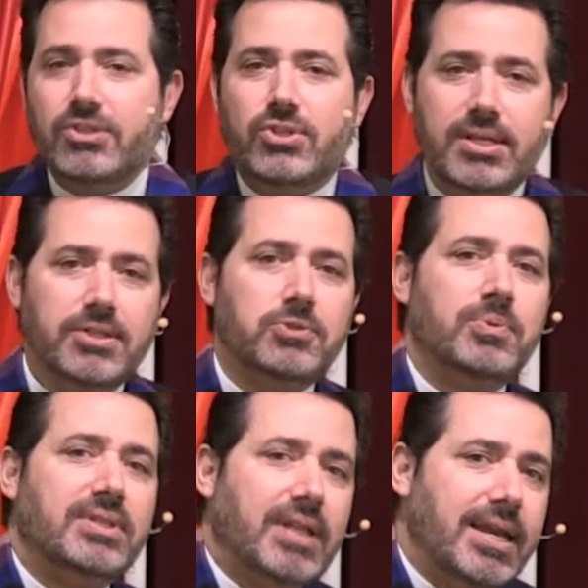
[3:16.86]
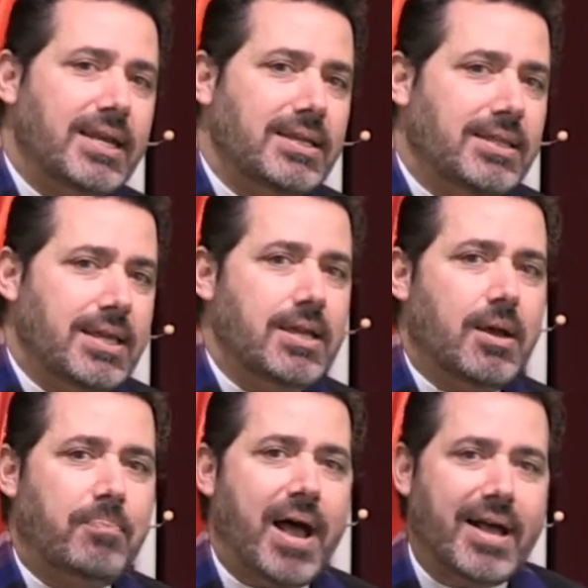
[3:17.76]
Jesus was letting the
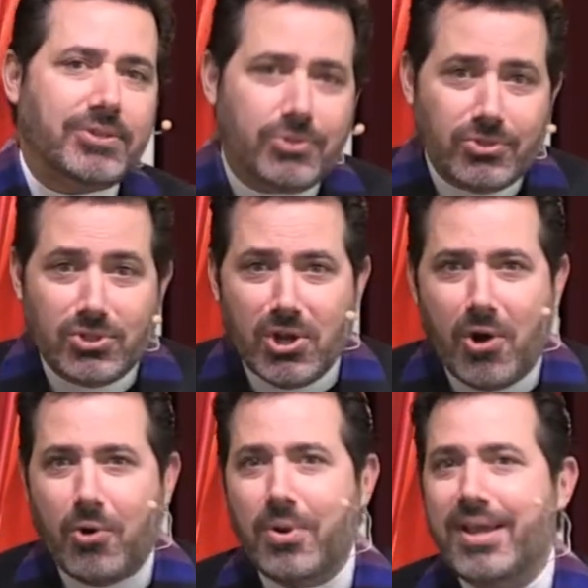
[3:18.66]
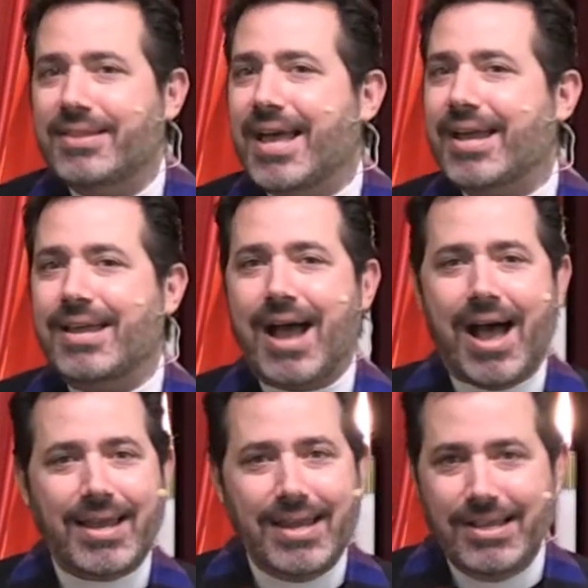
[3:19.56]
apostles know that
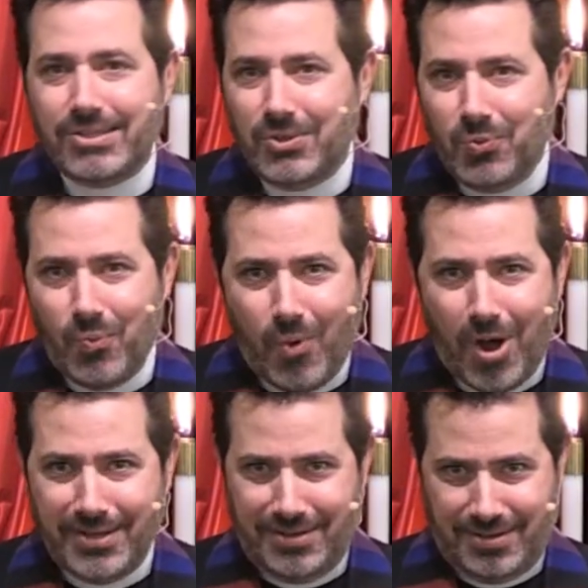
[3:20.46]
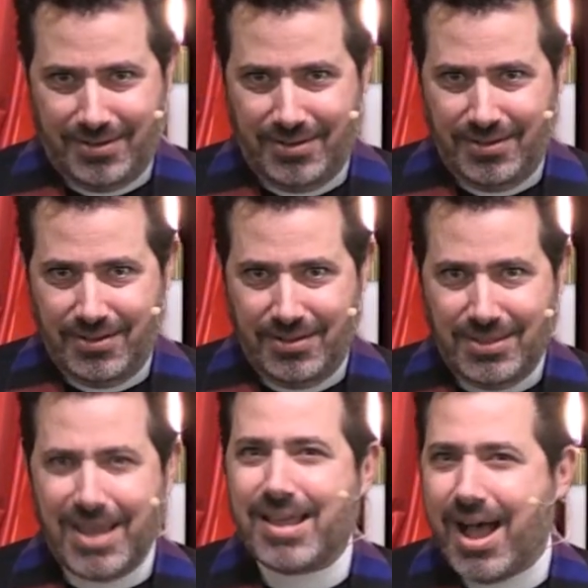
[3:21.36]
God isn't one,
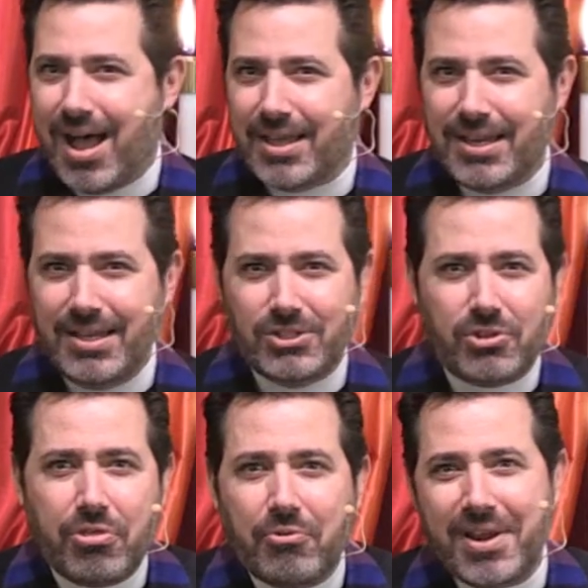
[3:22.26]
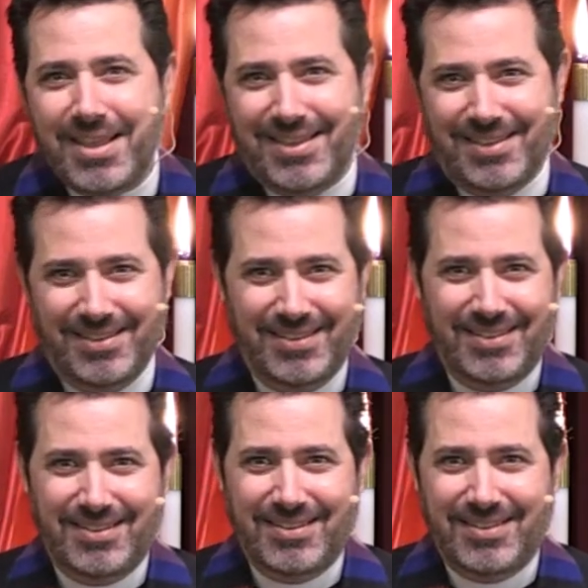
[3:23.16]
that God is three.
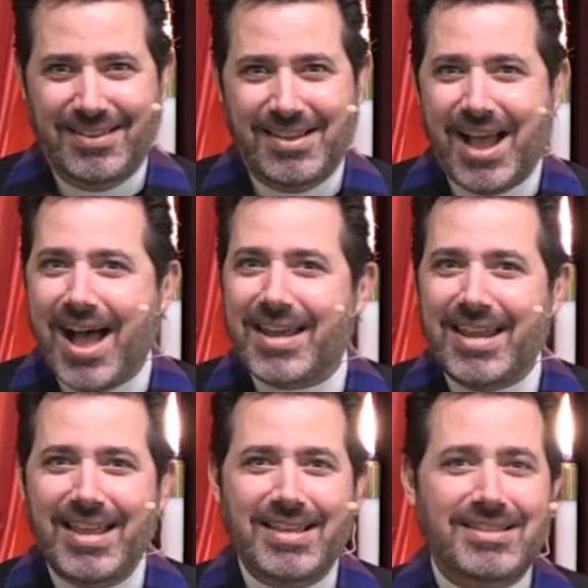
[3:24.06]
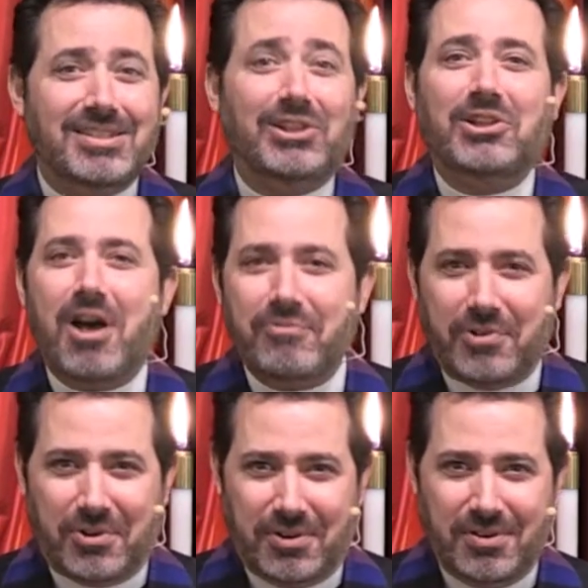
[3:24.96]
God is
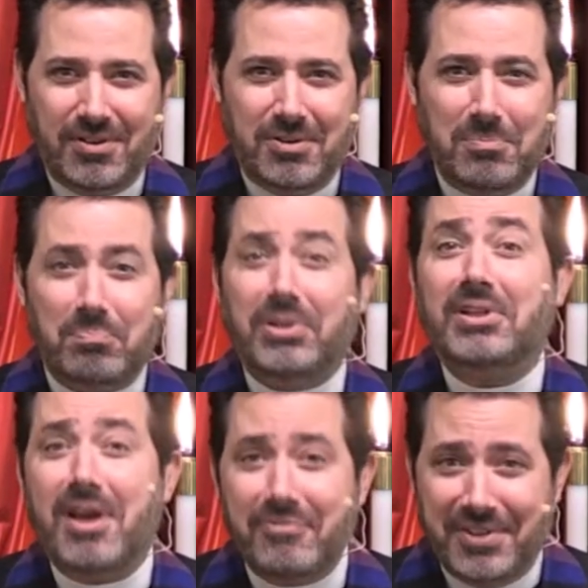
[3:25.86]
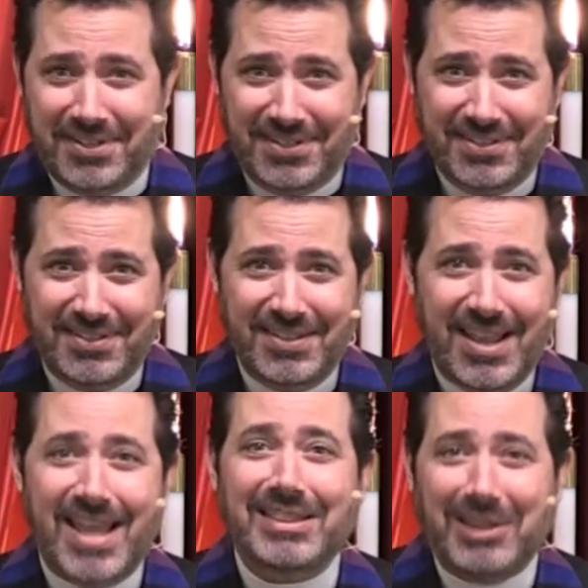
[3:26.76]
lover, beloved,
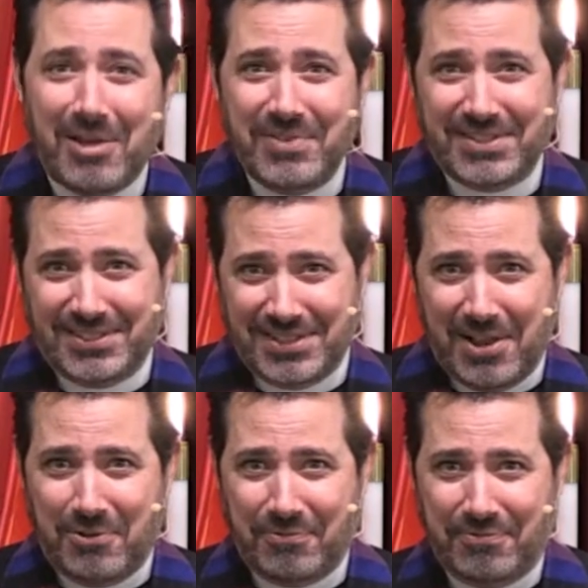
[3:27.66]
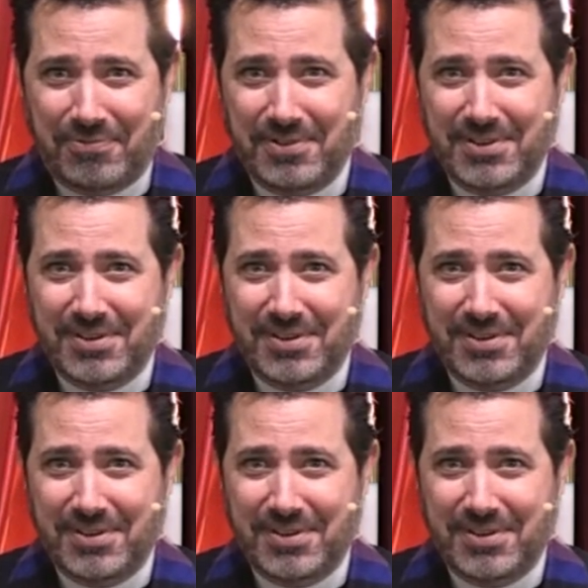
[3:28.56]
and love itself.